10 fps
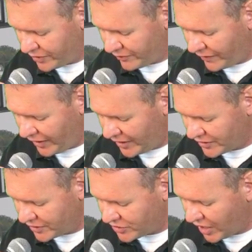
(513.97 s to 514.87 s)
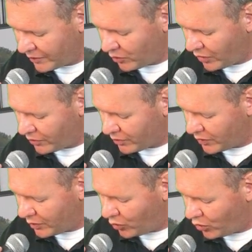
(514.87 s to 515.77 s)
Patriot fans, it's time to
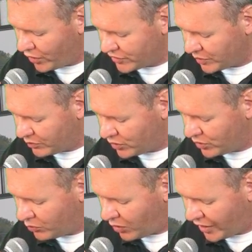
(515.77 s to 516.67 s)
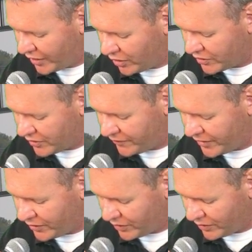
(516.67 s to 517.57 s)
welcome the boys in blue and white onto
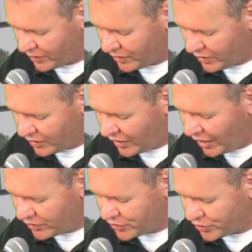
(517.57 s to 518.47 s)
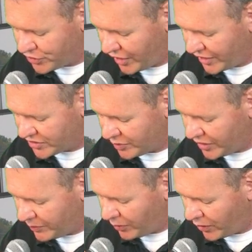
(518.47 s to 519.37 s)
the field. Now is your
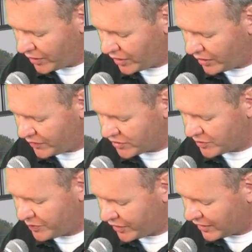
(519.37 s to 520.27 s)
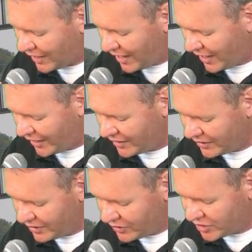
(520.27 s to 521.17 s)
chance to be a part of the Spirit Line.
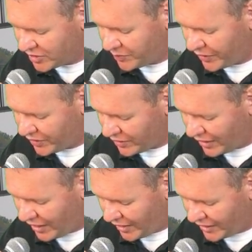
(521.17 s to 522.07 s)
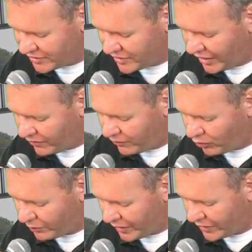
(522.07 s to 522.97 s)
The Spirit Line is
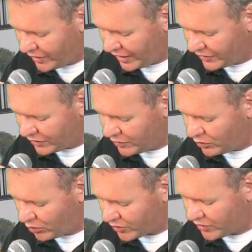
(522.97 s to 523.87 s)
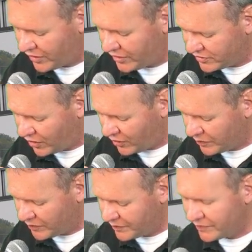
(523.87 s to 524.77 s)
now forming at the north end
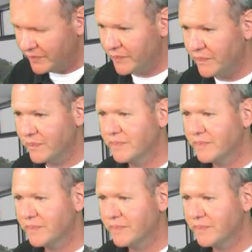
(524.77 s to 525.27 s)
zone.